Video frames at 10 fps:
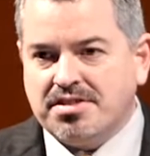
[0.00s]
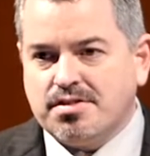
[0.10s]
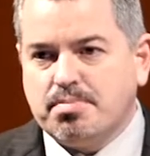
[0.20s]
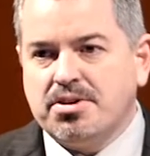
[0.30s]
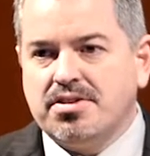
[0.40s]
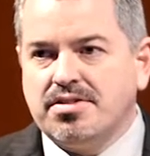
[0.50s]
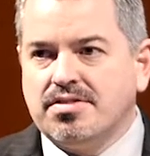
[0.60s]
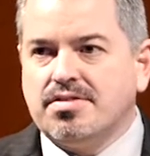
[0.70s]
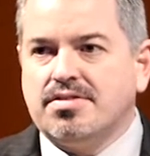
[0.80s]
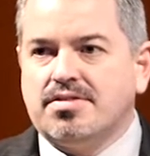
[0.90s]

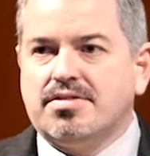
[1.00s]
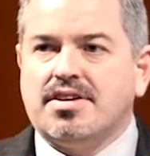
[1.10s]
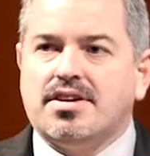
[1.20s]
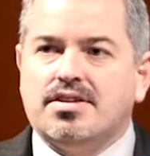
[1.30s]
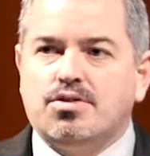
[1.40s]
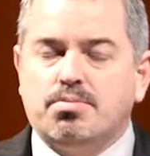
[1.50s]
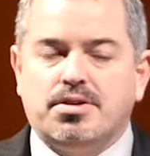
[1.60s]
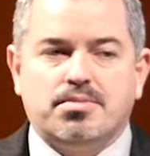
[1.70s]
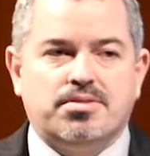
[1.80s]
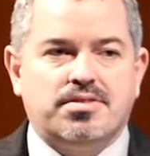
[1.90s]
experience is that
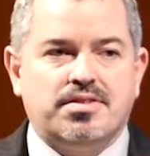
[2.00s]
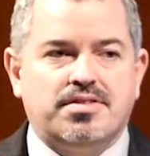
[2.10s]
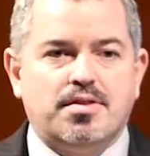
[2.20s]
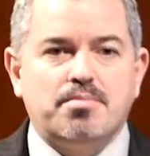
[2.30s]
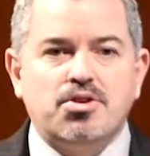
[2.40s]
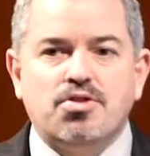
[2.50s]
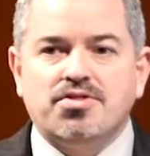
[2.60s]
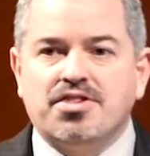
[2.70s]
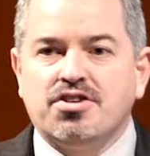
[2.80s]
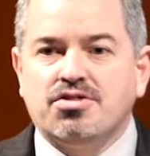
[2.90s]
UPMC sent me
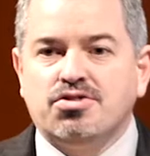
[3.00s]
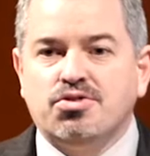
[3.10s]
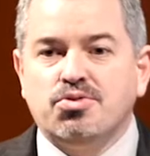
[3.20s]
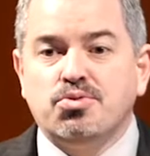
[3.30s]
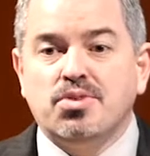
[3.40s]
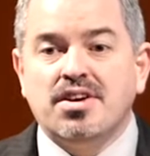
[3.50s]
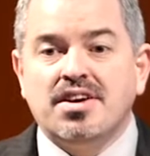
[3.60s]
over there to